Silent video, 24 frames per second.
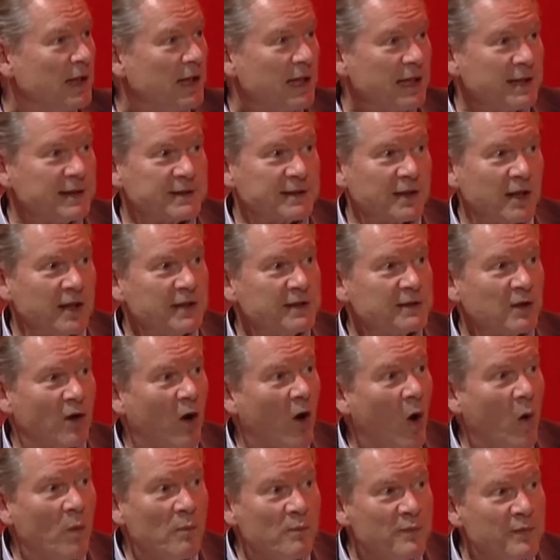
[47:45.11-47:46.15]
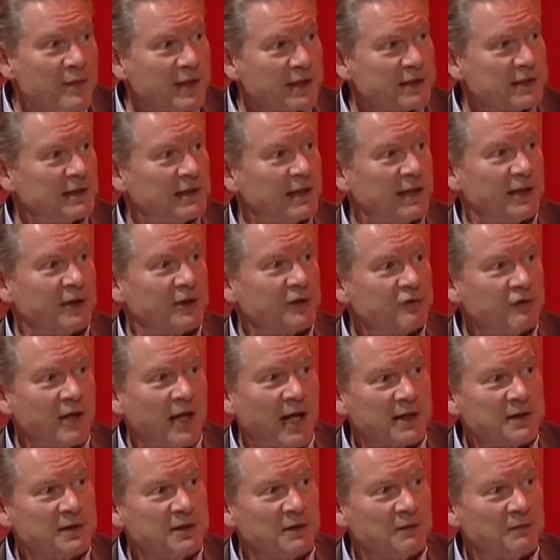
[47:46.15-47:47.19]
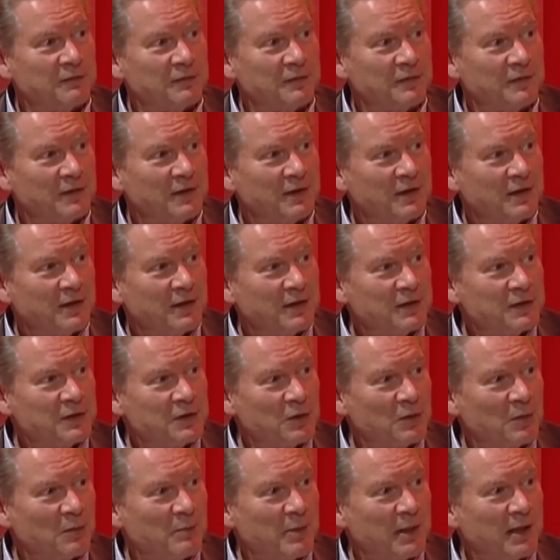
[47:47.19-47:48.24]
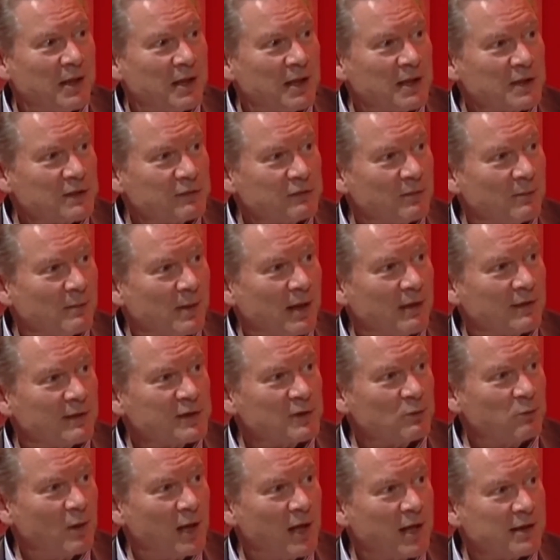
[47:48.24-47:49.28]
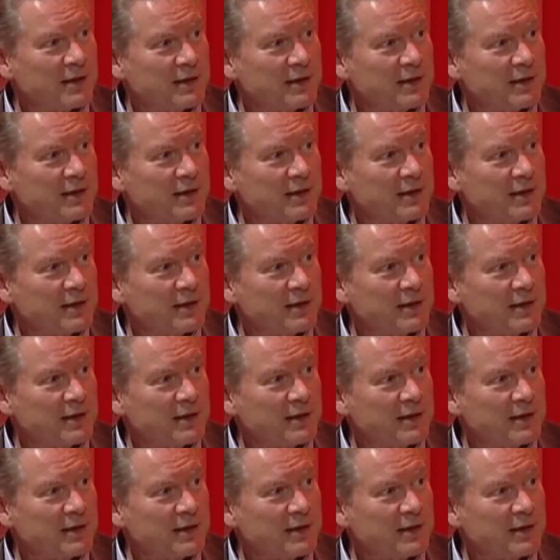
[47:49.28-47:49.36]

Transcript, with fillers: It's it's obviously attractive to beings from elsewhere.